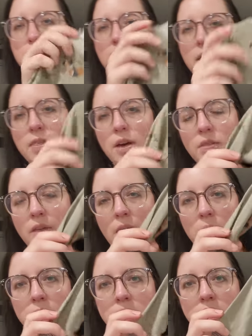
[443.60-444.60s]
But I thought
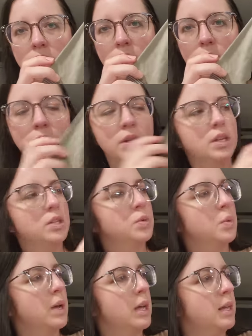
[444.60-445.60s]
that was really
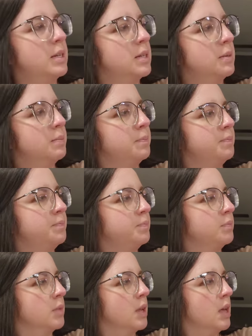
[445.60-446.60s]
sweet.
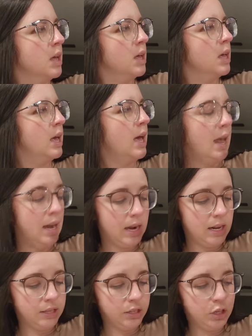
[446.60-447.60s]
And it
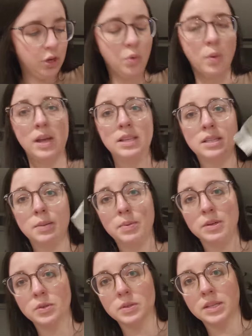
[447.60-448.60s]
is a two-way
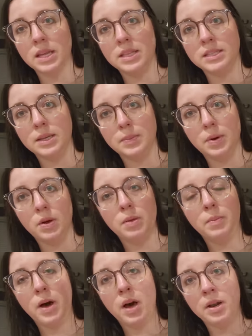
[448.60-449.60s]
zipper, so it's got the zipper on
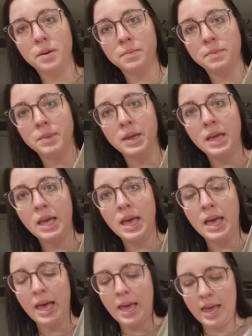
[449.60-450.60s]
the bottom
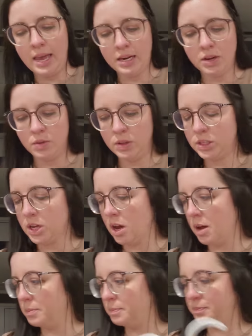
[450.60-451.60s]
and on the
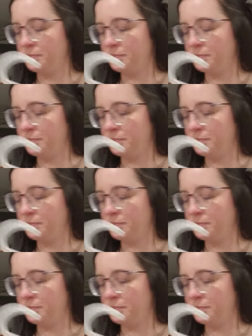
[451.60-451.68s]
top.